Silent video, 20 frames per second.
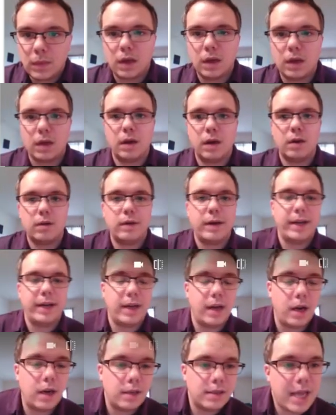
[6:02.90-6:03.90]
All
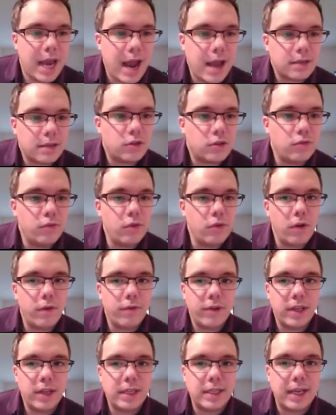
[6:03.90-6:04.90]
right, our last rule
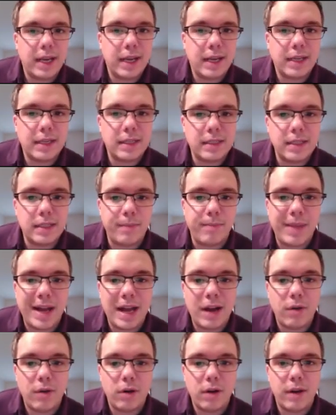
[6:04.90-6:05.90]
for the day is the
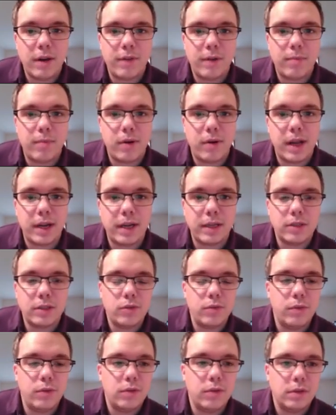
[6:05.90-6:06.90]
power of a
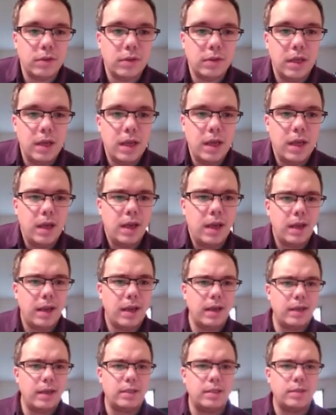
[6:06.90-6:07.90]
product rule.
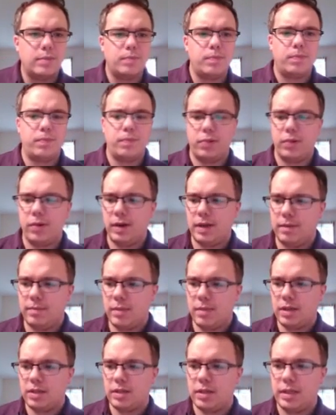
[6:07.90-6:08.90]
It's pretty
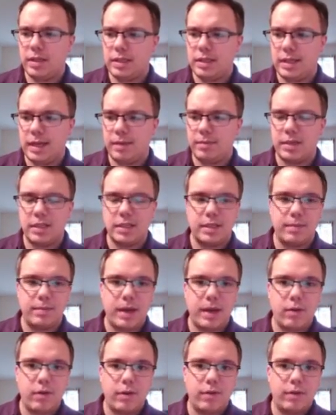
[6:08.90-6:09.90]
much the same as the
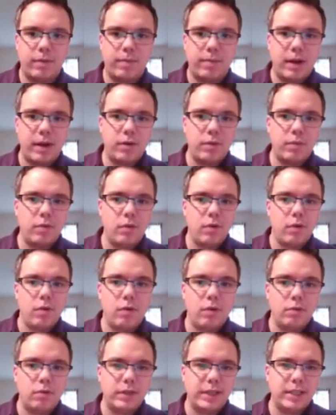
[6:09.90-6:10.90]
power of a power
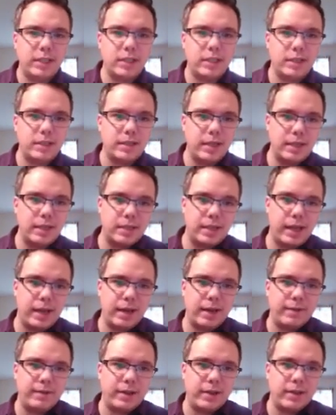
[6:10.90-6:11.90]
rule, only it just states
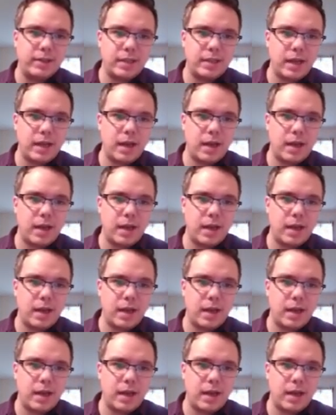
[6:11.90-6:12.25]
that if there's